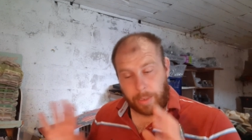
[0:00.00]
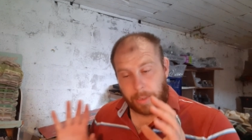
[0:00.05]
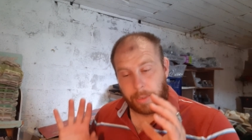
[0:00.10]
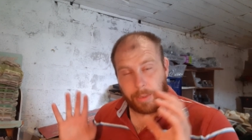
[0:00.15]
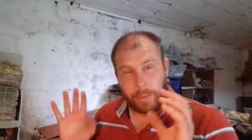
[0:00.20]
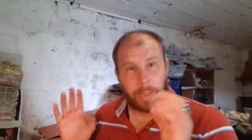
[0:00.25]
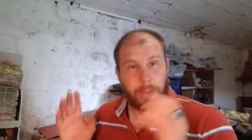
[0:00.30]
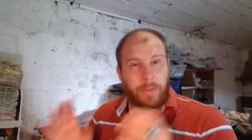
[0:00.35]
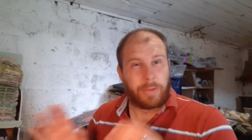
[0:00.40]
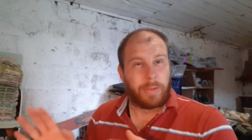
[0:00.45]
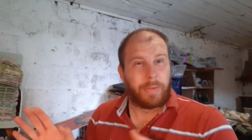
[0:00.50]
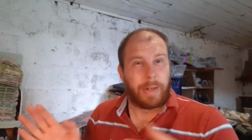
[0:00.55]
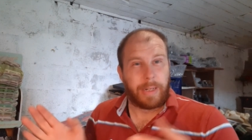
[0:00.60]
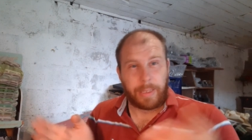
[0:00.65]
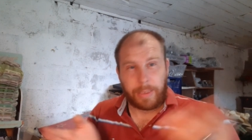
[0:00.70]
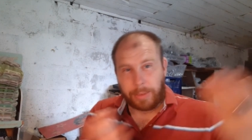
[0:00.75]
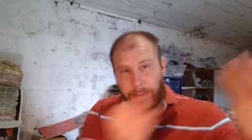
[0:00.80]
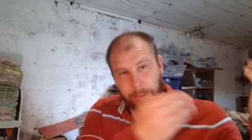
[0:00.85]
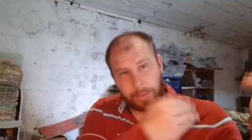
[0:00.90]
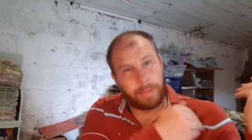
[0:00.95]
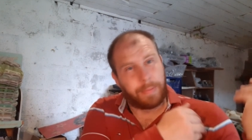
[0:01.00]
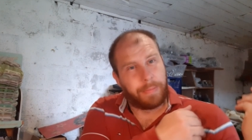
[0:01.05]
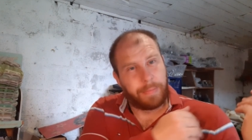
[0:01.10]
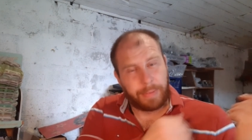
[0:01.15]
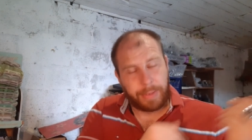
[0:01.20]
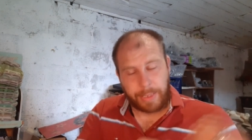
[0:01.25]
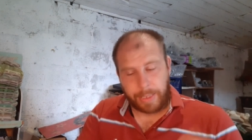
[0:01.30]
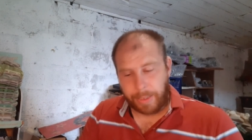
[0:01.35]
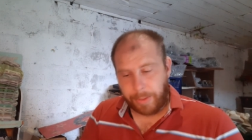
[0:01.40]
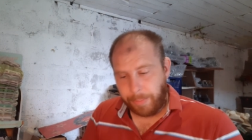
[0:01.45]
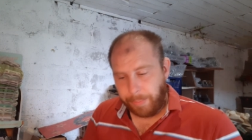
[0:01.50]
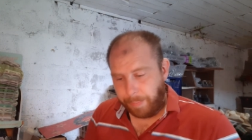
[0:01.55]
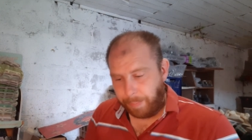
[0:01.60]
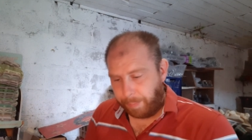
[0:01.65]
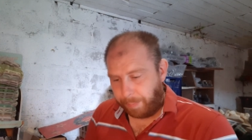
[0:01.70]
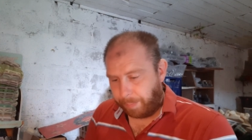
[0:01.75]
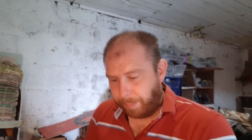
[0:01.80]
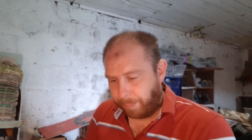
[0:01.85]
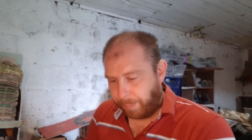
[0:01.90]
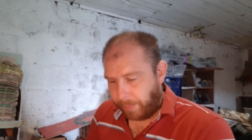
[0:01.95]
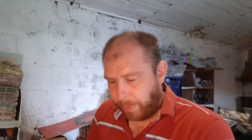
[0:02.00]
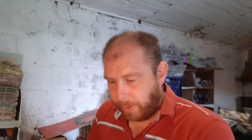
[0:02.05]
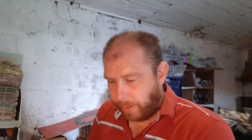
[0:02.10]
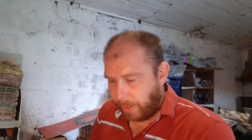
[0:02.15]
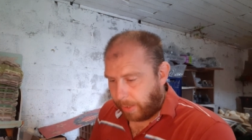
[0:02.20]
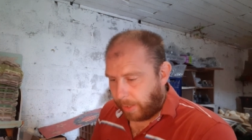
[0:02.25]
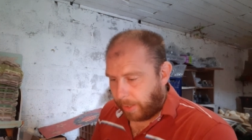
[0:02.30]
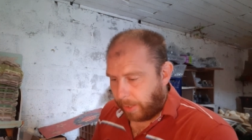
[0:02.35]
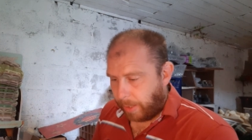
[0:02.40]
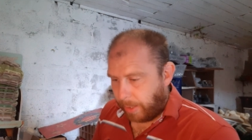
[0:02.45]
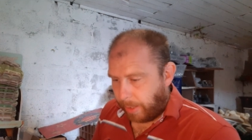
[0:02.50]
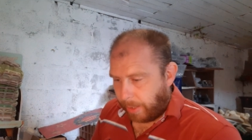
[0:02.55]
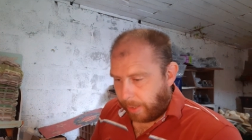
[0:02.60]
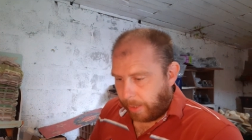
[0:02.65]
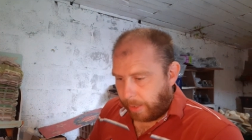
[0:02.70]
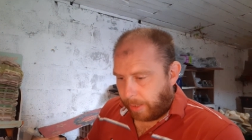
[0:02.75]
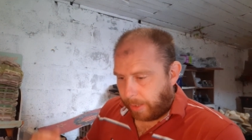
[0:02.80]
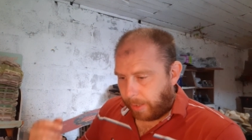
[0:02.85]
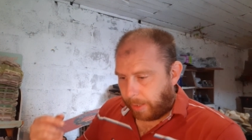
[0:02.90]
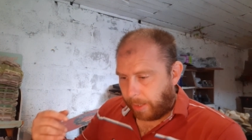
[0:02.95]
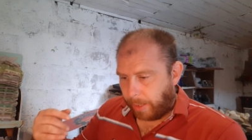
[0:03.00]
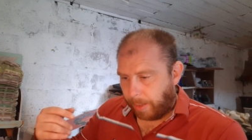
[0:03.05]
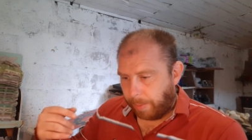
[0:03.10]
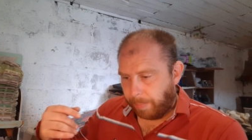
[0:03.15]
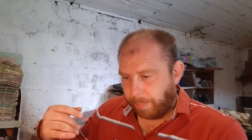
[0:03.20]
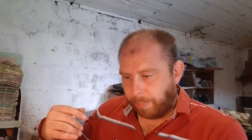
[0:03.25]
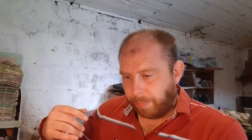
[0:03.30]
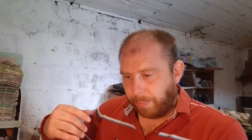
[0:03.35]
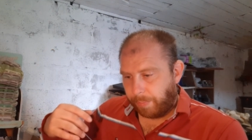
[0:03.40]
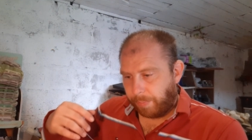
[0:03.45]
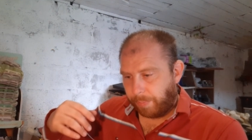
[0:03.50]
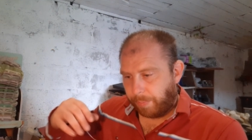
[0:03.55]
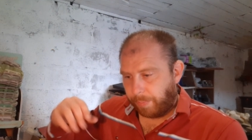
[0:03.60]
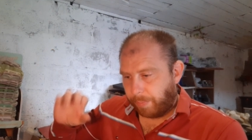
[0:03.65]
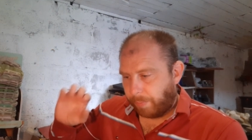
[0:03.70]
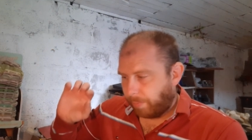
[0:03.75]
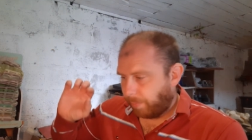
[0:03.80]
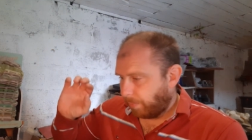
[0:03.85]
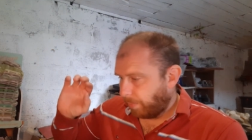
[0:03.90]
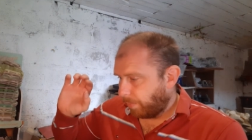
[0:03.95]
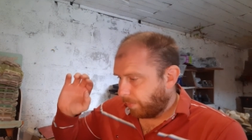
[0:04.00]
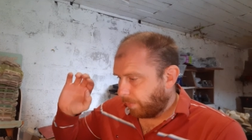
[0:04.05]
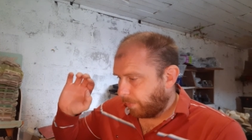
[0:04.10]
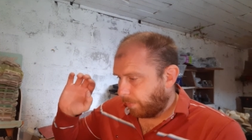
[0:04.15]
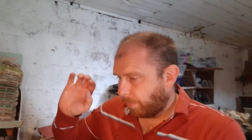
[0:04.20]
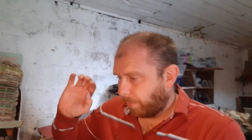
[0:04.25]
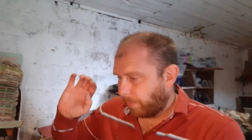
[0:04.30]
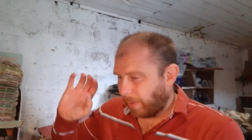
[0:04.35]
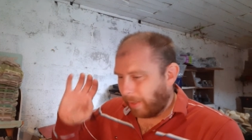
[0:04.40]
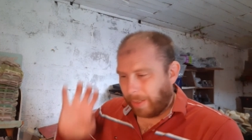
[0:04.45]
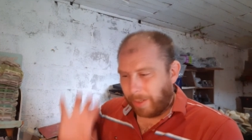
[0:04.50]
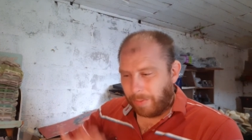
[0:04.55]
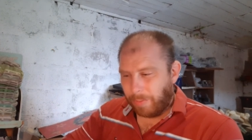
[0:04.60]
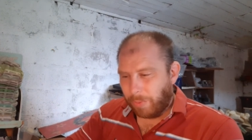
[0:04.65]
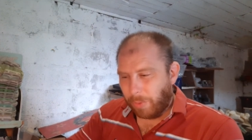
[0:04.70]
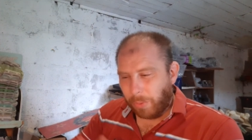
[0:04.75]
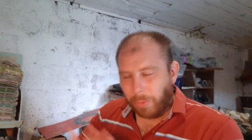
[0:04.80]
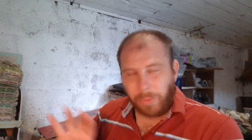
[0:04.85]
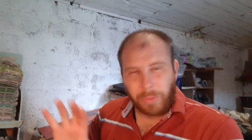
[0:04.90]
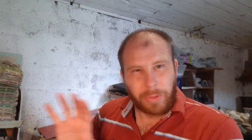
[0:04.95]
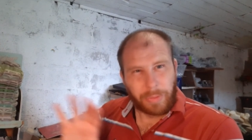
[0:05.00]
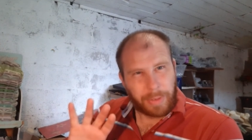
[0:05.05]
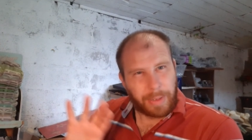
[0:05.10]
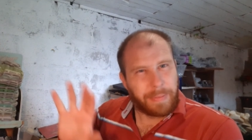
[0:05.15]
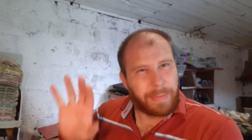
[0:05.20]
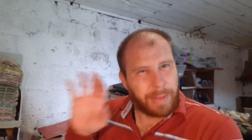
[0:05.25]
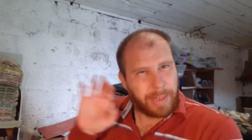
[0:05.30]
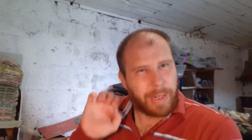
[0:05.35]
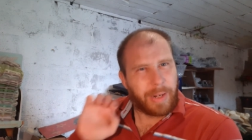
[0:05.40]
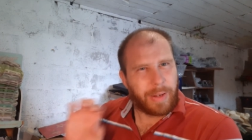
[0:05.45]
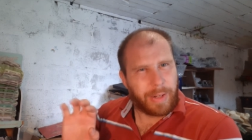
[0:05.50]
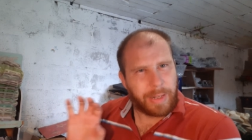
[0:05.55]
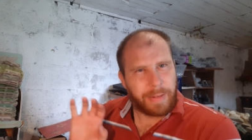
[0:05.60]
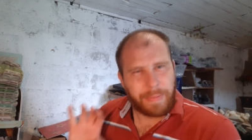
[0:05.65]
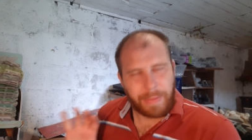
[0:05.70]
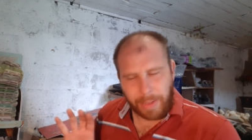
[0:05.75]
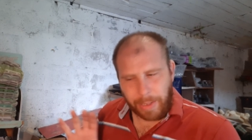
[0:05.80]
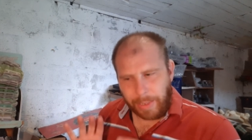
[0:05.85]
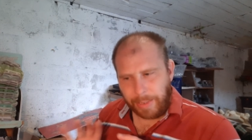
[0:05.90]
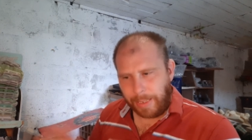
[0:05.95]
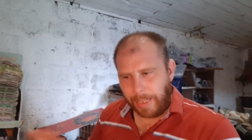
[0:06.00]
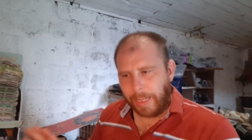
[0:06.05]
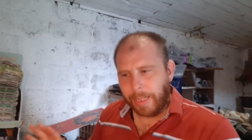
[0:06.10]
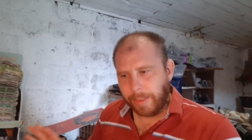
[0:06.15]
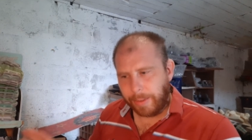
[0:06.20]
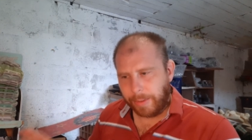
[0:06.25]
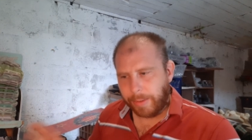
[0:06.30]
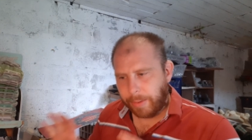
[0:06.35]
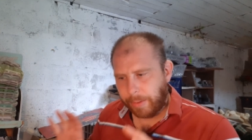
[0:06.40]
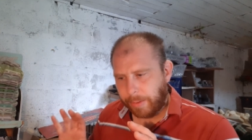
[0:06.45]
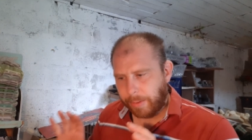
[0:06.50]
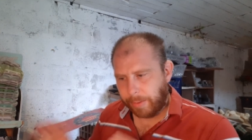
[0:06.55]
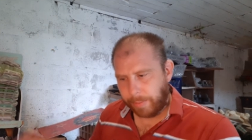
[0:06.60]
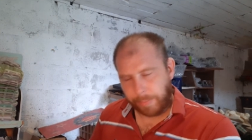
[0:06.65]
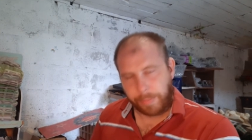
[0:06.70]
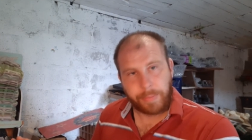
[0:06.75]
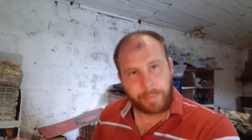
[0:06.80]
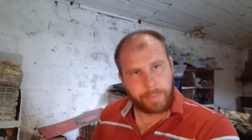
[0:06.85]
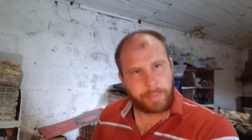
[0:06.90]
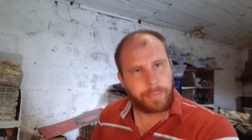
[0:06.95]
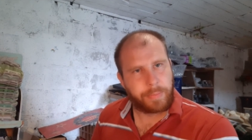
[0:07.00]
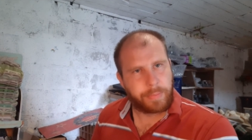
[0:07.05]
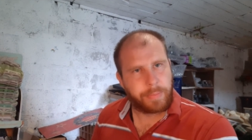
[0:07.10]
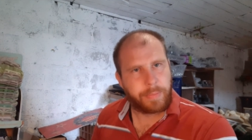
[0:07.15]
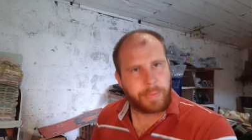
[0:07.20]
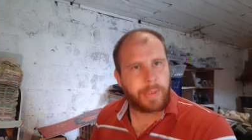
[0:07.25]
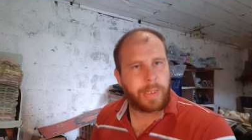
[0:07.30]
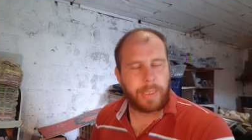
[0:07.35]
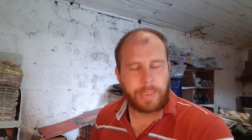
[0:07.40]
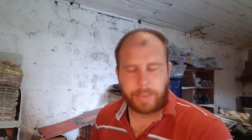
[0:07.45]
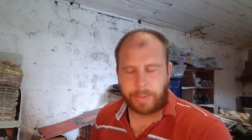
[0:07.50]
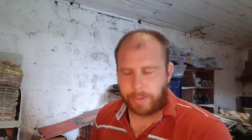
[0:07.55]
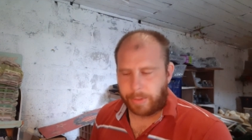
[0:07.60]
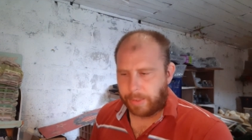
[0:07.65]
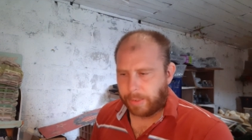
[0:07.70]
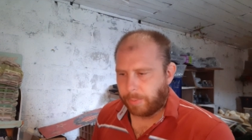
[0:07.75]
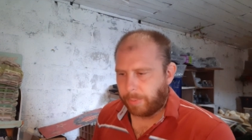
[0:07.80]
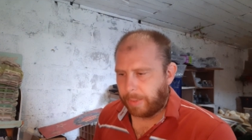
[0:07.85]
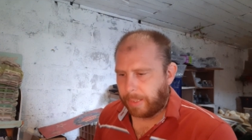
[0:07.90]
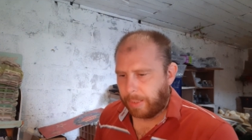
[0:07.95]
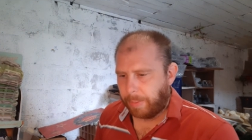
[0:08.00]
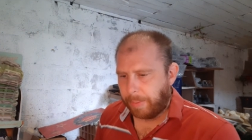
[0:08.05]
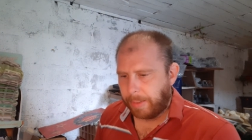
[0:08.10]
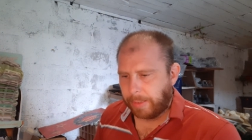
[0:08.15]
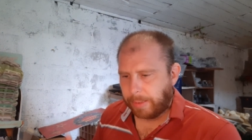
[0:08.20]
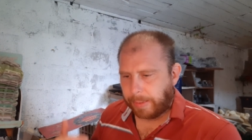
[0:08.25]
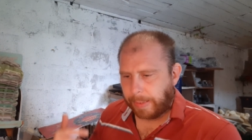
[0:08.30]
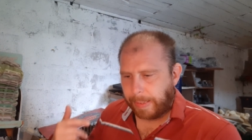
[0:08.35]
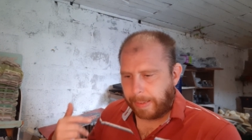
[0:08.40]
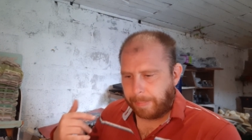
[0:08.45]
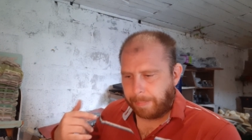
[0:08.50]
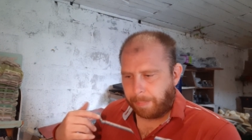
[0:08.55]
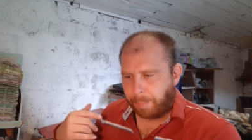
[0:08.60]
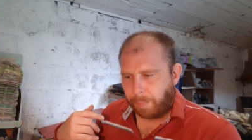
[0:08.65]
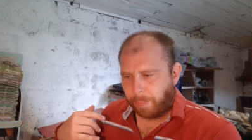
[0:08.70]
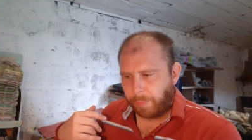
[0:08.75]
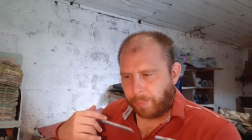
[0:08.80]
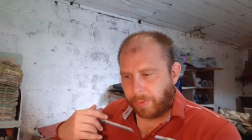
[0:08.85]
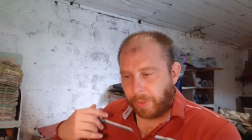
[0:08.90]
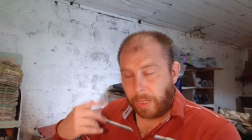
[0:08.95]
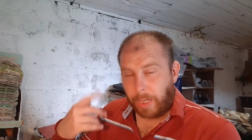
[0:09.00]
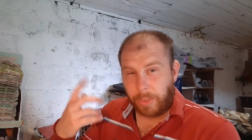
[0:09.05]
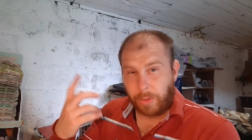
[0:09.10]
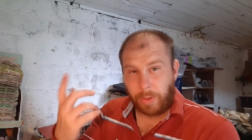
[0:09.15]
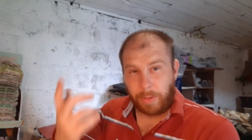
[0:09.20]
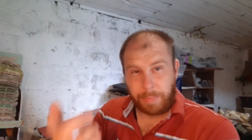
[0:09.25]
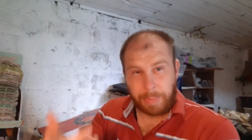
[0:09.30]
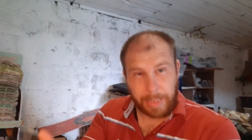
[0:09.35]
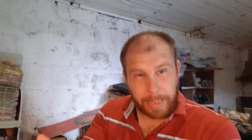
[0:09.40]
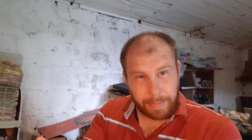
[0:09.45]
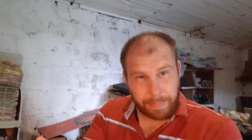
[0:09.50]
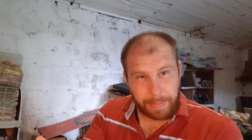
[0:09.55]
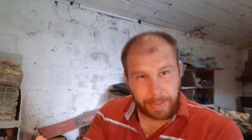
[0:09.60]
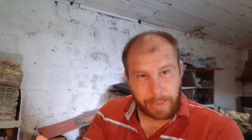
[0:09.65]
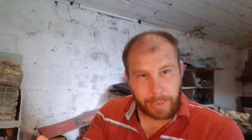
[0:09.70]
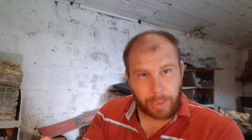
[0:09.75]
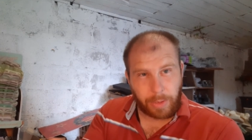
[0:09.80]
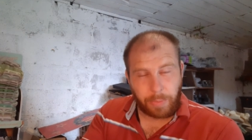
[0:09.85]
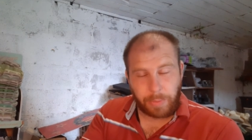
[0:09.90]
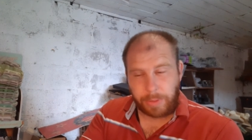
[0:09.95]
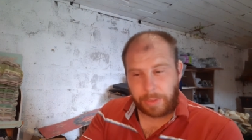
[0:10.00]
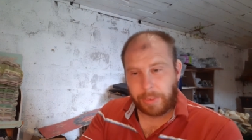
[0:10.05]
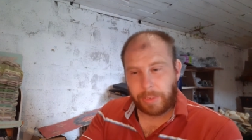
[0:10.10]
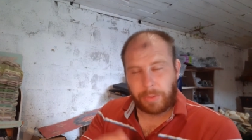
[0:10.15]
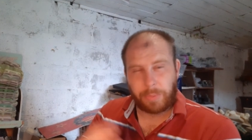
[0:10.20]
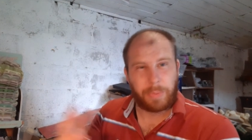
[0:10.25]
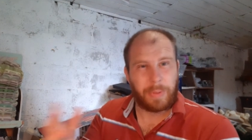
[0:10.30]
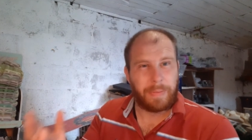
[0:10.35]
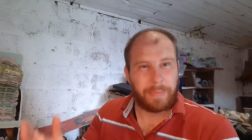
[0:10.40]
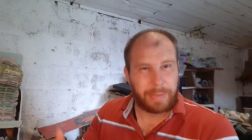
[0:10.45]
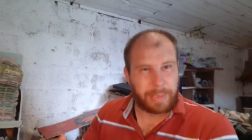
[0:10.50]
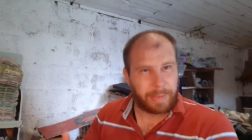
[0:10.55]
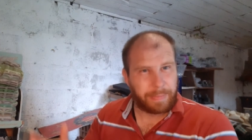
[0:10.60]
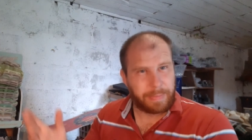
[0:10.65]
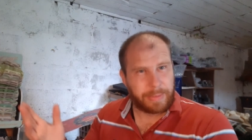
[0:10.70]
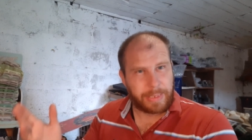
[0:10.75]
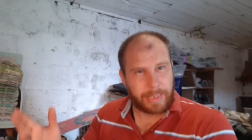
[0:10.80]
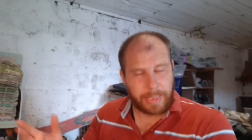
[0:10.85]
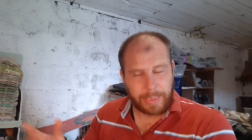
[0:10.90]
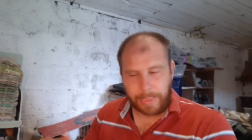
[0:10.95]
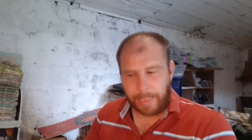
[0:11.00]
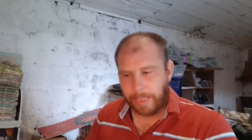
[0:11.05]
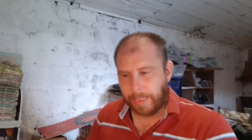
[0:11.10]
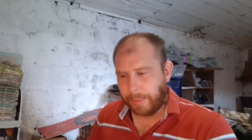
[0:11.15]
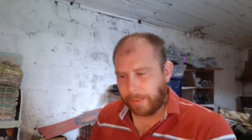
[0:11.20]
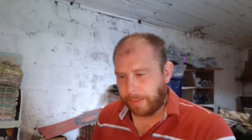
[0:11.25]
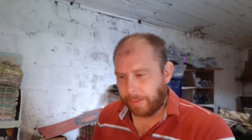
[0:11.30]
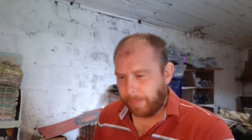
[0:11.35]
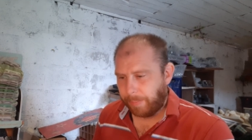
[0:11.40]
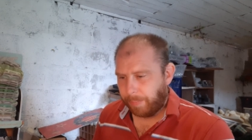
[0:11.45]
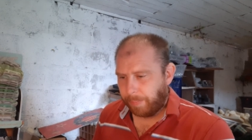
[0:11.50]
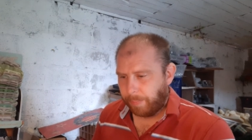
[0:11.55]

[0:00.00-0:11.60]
you know, terrain is a different video. Any rules or anything, you know, anything like that is this weekly Wednesday. I do a painting video, which is every 7 to 10 days.